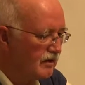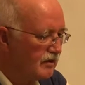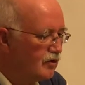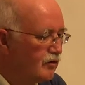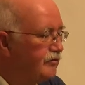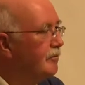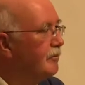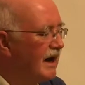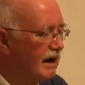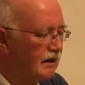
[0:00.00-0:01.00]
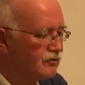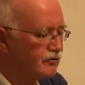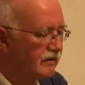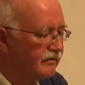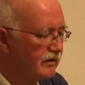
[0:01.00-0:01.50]
You've pile
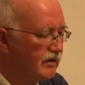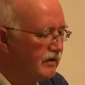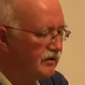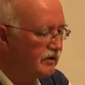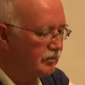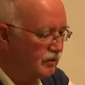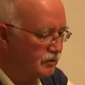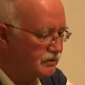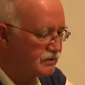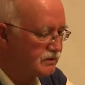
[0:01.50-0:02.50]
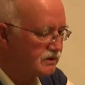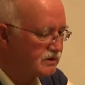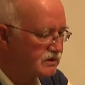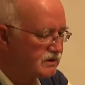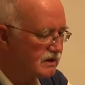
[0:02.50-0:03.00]
driven the
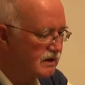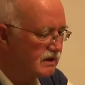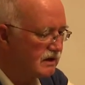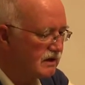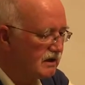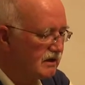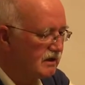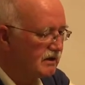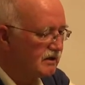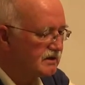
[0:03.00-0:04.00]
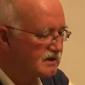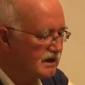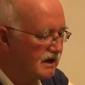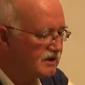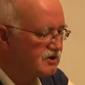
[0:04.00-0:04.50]
posts. The
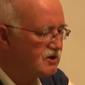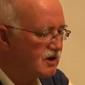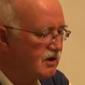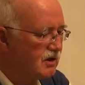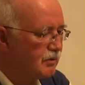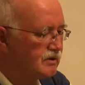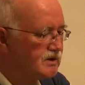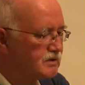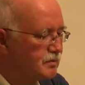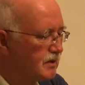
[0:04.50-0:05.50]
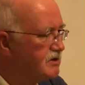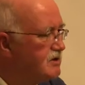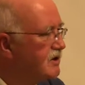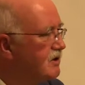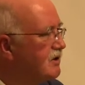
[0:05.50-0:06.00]
sledge would
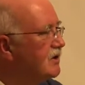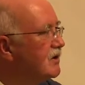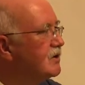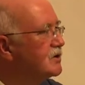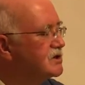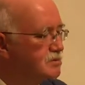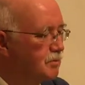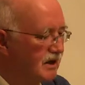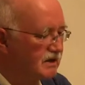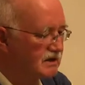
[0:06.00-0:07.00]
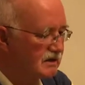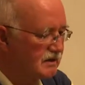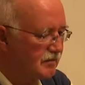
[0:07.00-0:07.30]
splinter or split